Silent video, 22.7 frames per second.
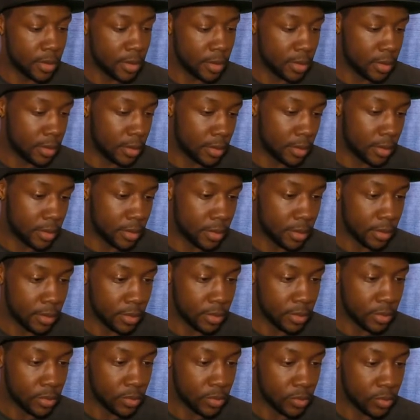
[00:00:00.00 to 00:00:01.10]

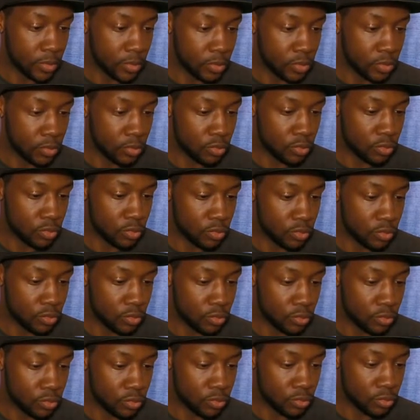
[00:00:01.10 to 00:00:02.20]

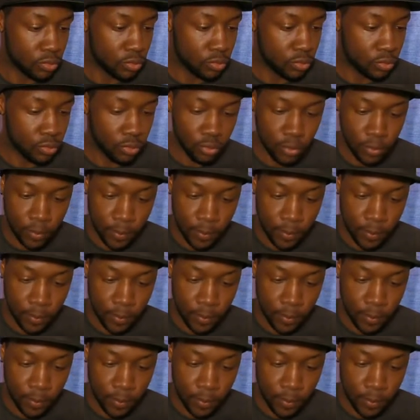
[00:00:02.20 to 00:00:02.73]
(silence)